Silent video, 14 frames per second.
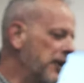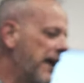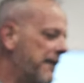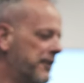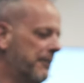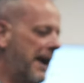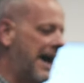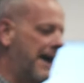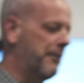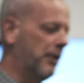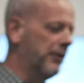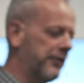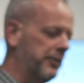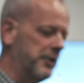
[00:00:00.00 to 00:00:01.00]
you have your
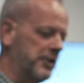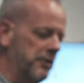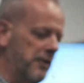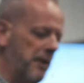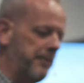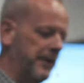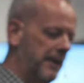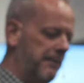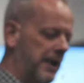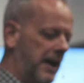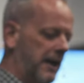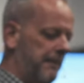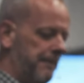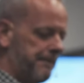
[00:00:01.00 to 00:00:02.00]
Bibles, would you open them
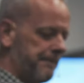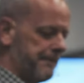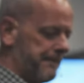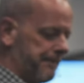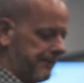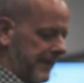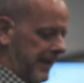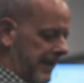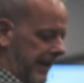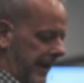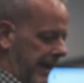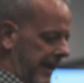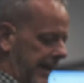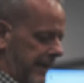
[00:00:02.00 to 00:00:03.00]
up?
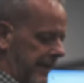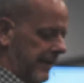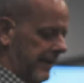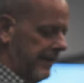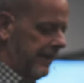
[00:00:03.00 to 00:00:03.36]
And